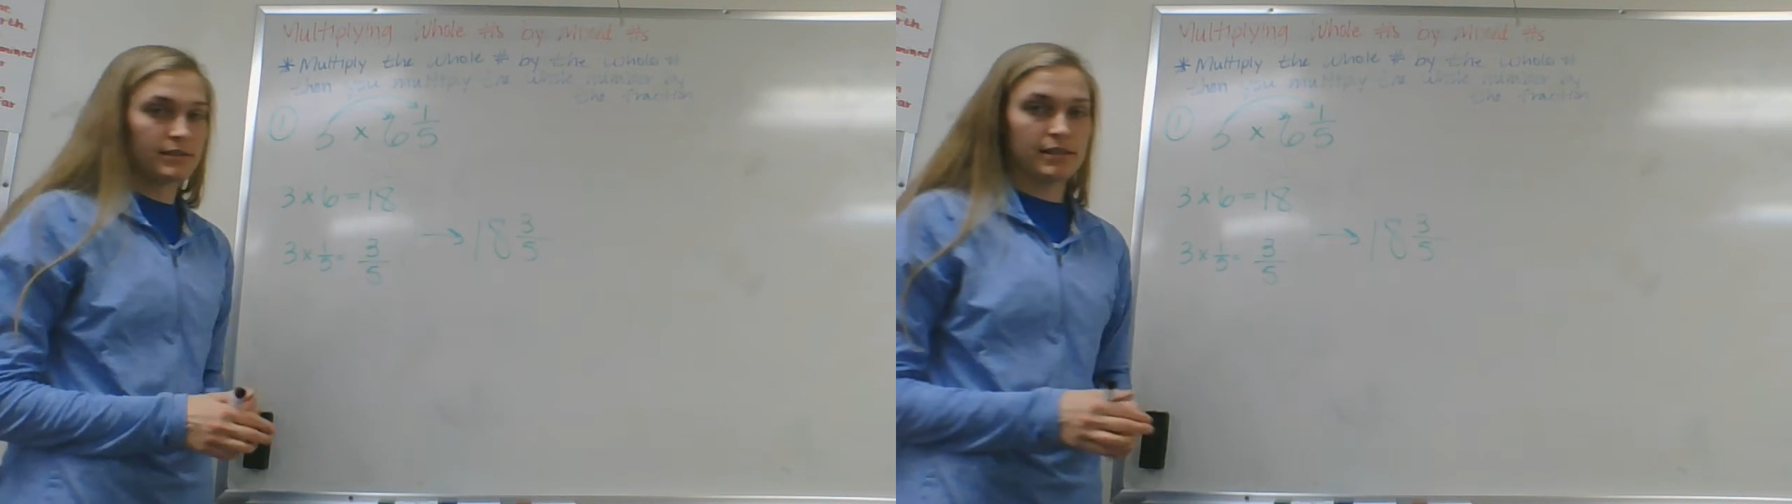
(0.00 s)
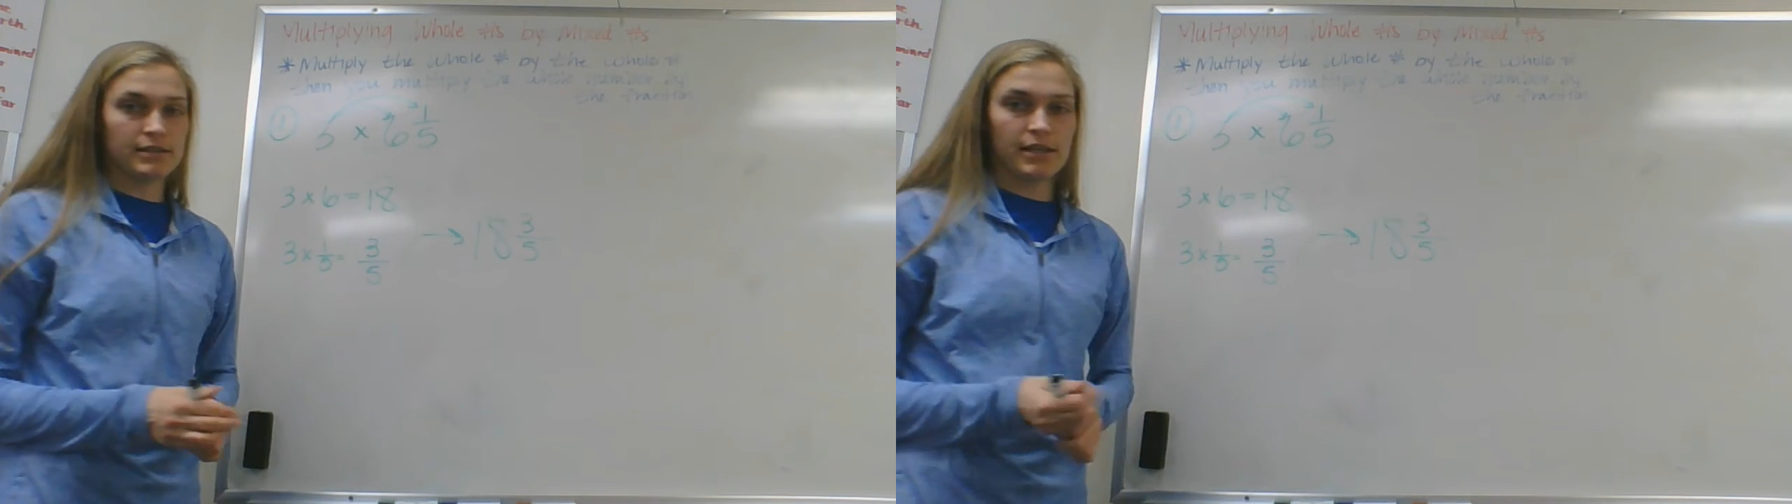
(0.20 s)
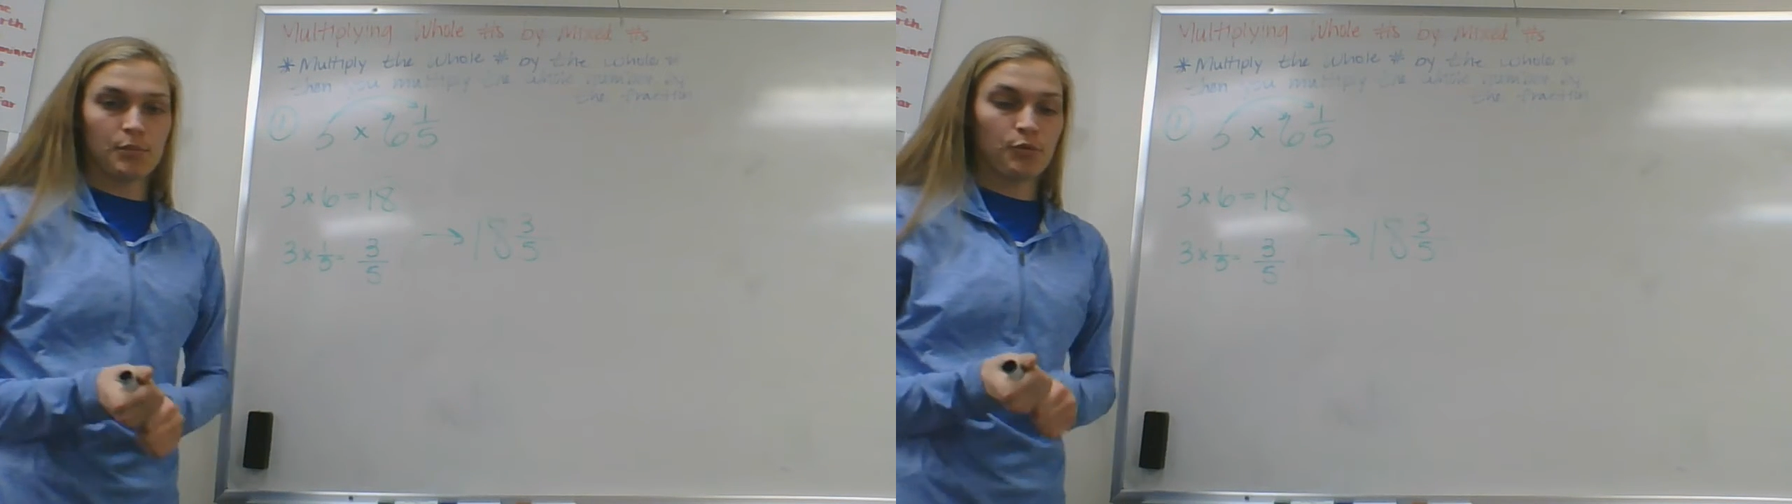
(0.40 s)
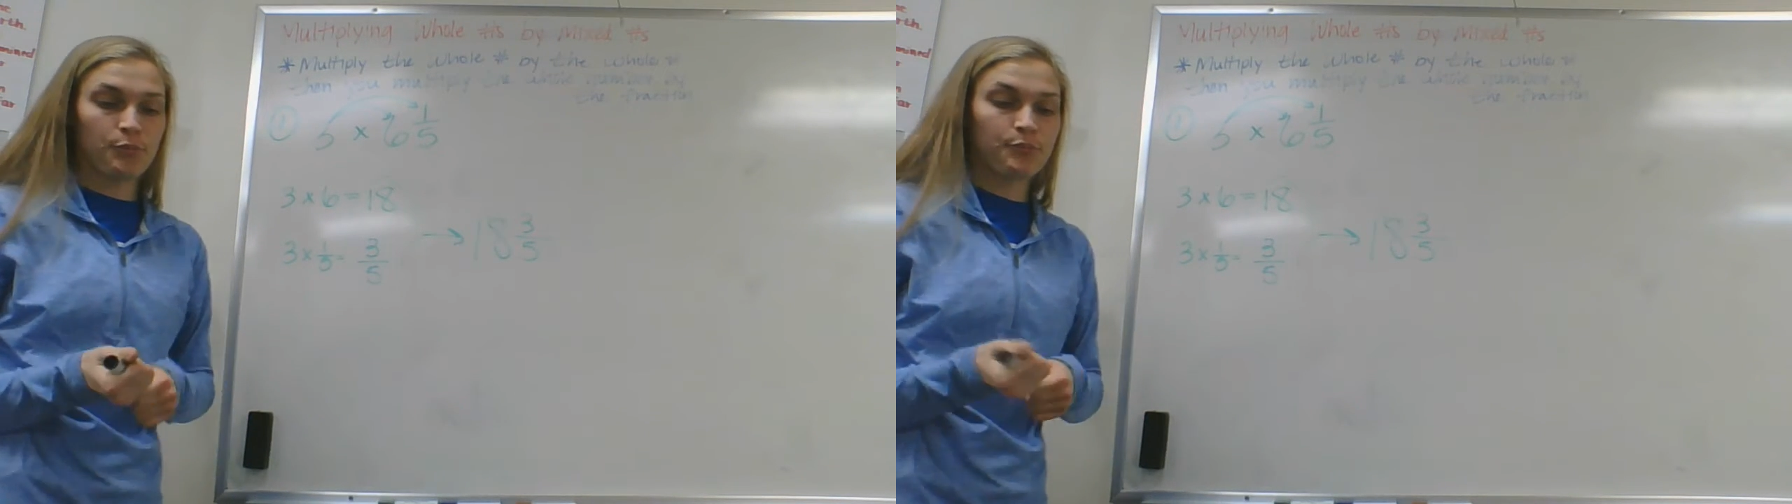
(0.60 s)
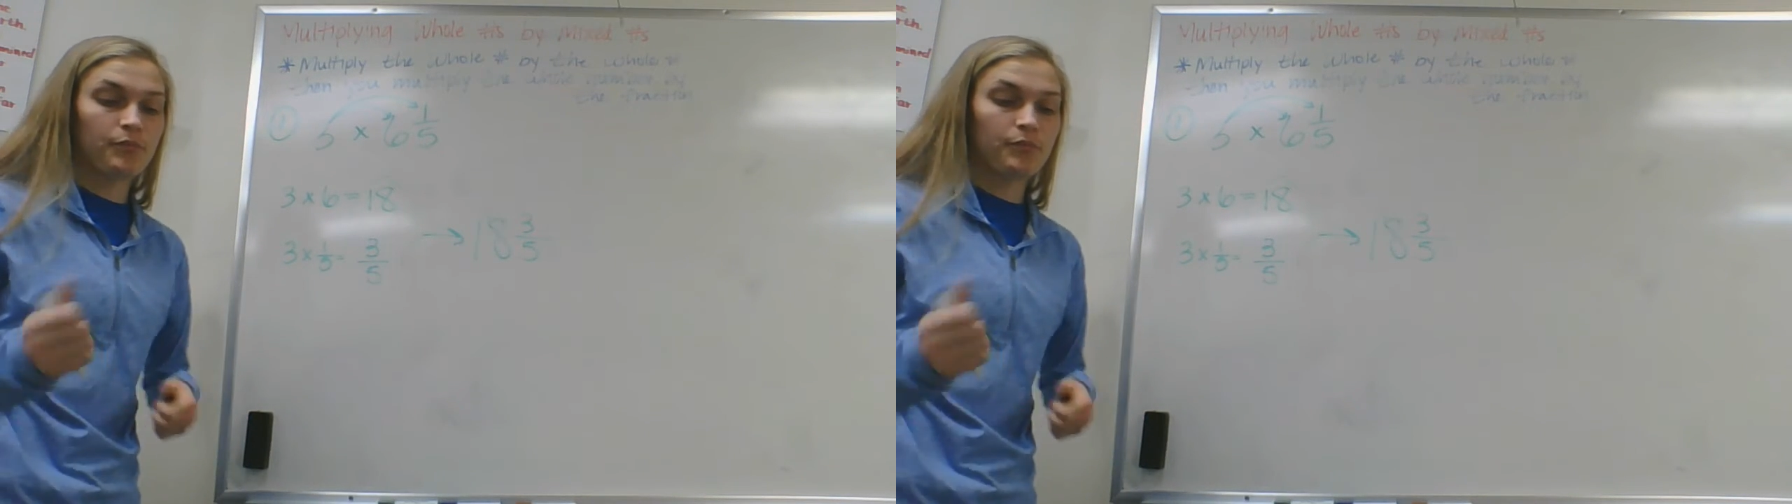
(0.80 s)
an example.